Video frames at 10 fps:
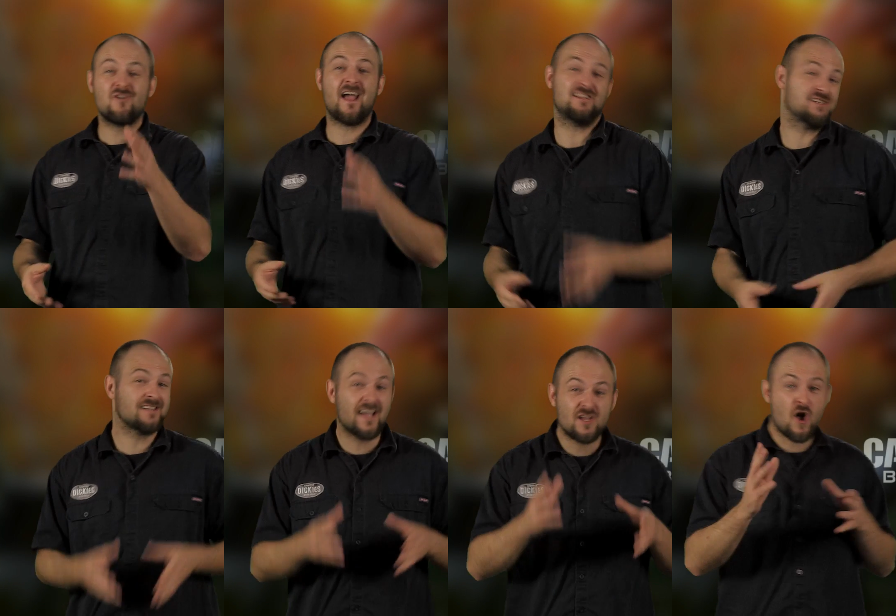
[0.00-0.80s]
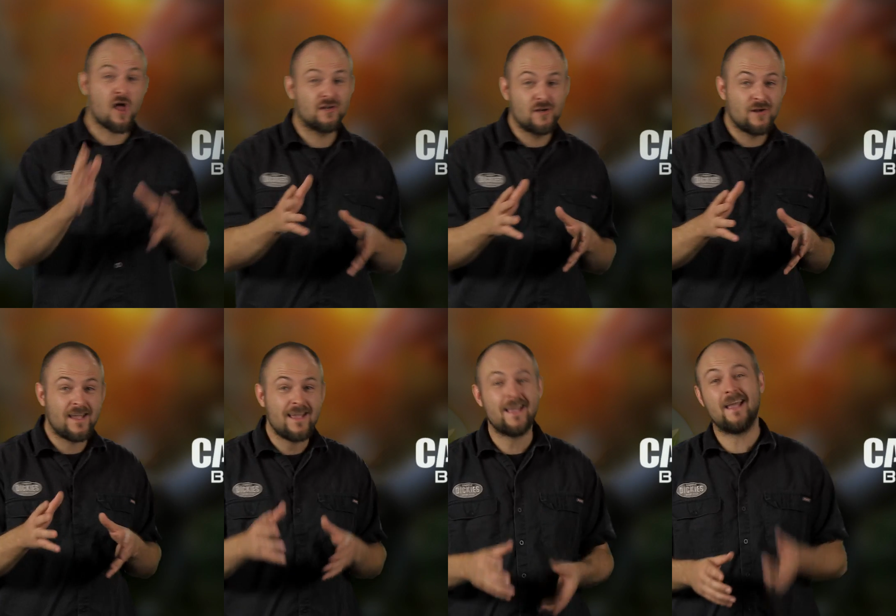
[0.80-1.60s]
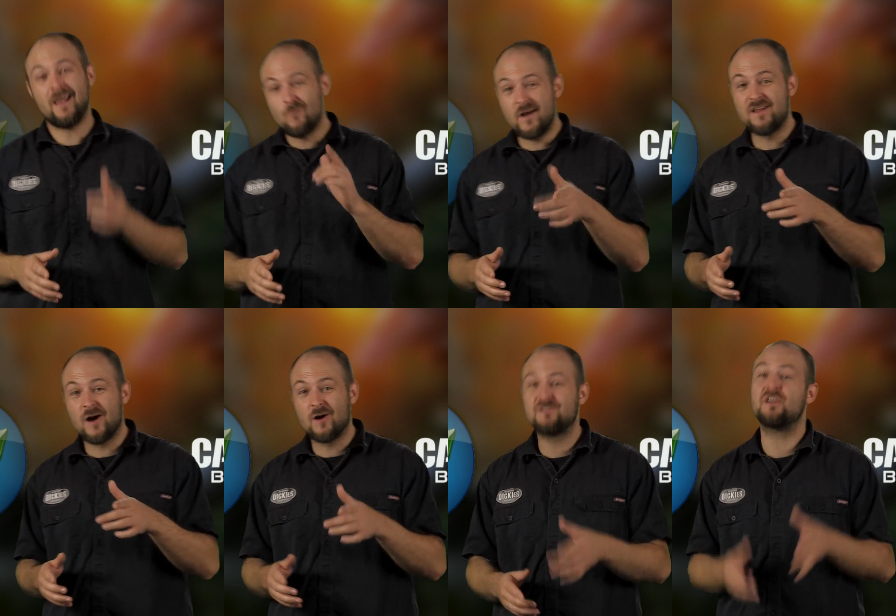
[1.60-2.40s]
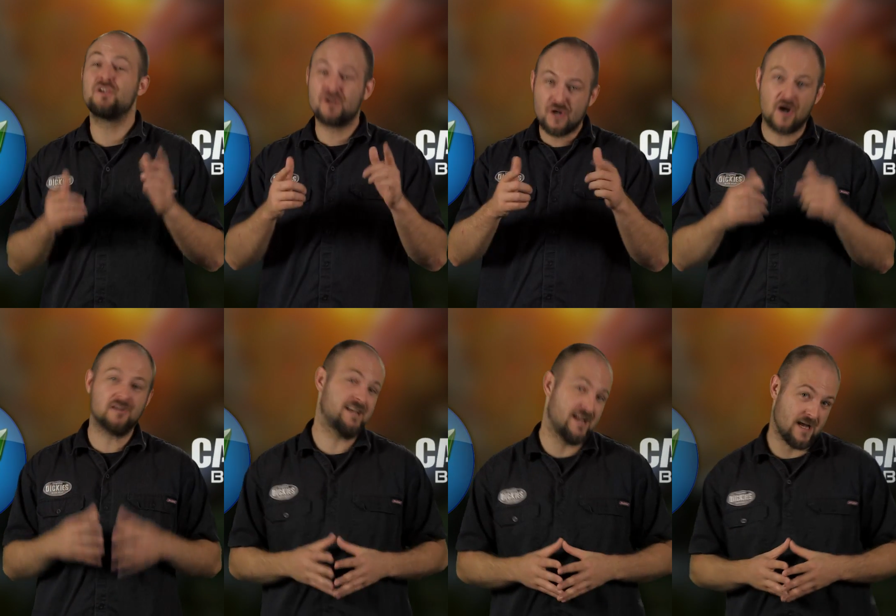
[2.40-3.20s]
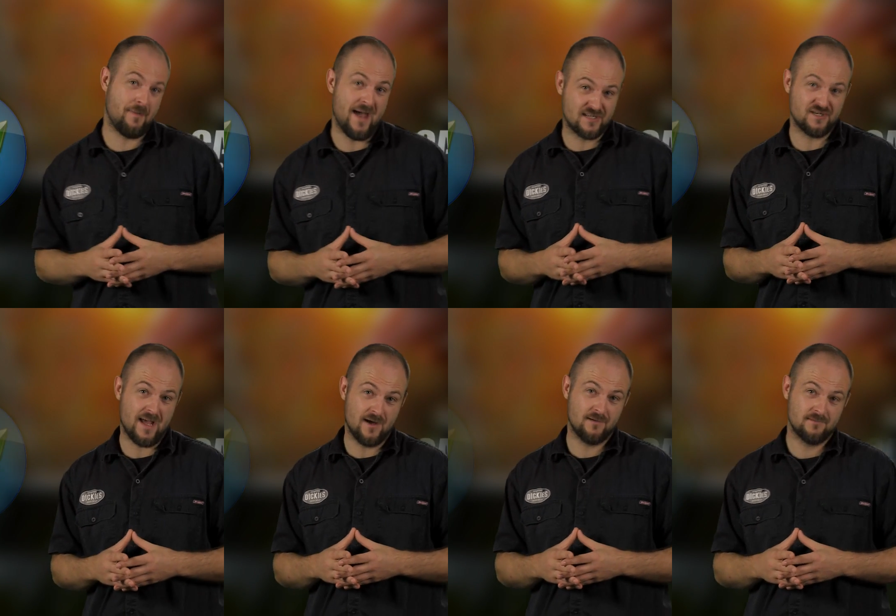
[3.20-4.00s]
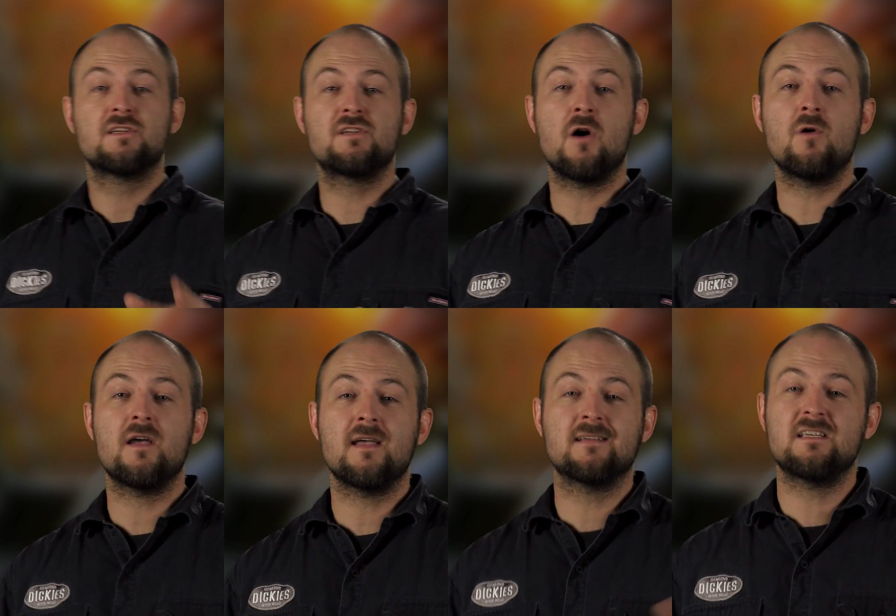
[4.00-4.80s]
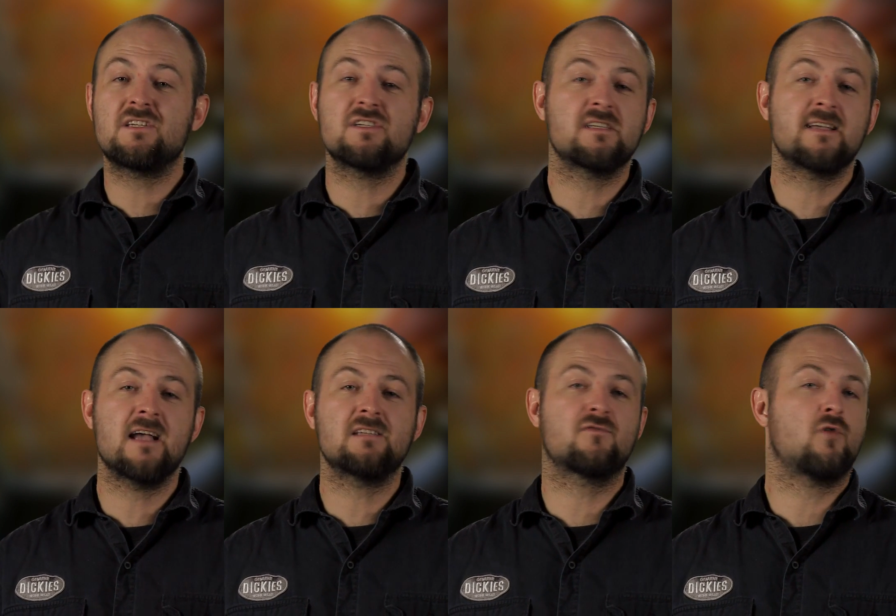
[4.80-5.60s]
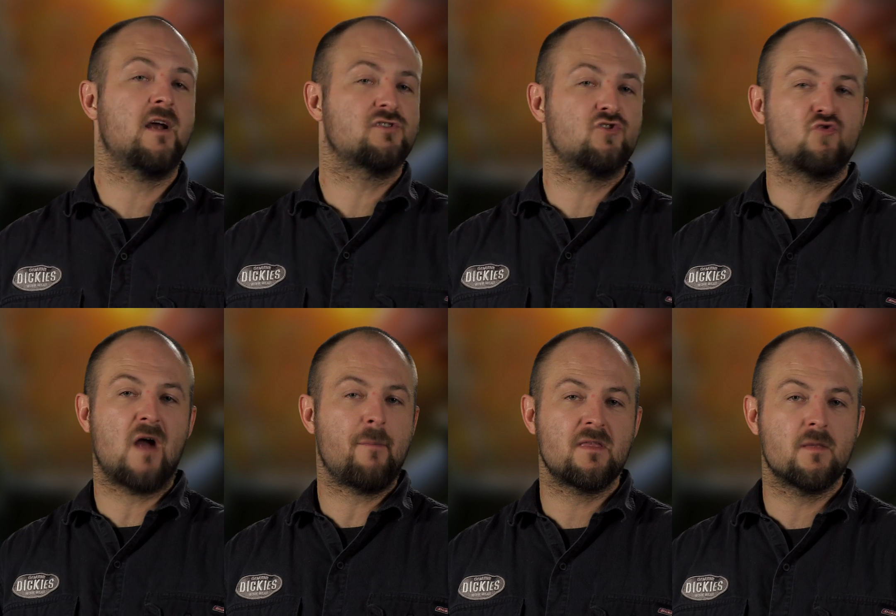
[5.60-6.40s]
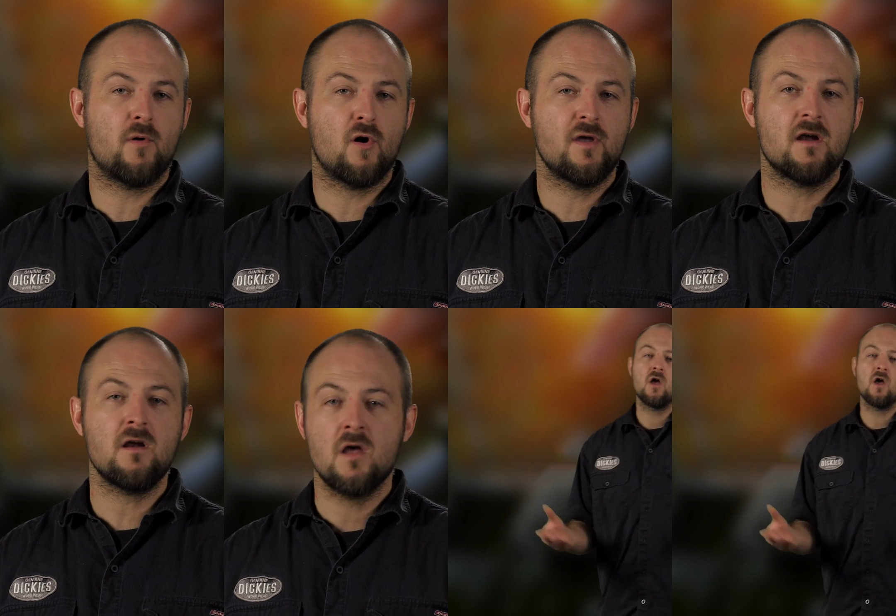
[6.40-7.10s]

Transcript: right, just like Call of Duty and Windows, your car is getting a patch now. So, is this just a case of Chrysler dropping the ball here?